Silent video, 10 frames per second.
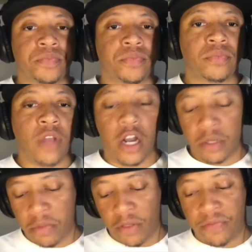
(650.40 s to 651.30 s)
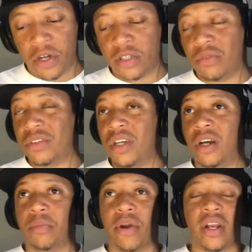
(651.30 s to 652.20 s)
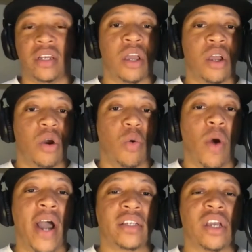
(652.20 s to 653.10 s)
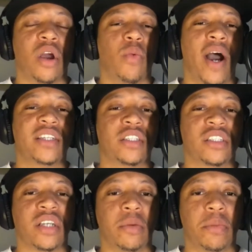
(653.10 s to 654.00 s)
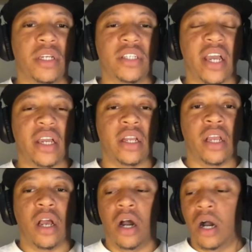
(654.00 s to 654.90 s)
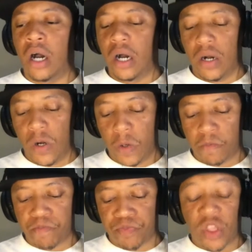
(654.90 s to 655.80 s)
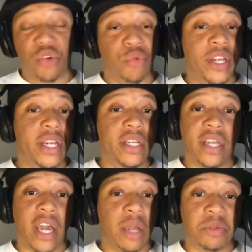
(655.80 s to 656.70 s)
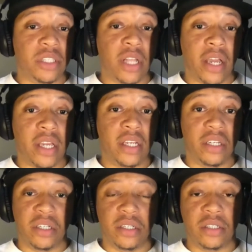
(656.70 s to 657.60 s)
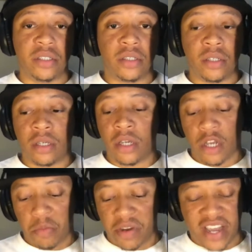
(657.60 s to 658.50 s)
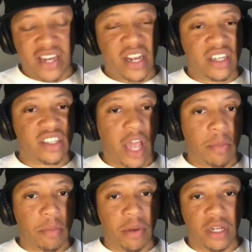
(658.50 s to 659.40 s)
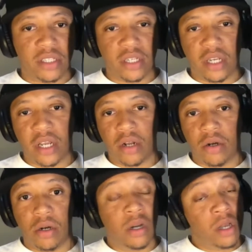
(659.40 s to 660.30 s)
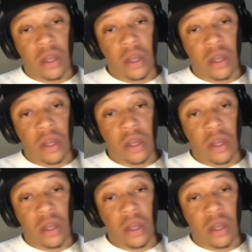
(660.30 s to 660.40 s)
All these motherfuckers on Tom Brady dick. Watch the son bitch that can read the game just like he does, but got that escapability in that arm.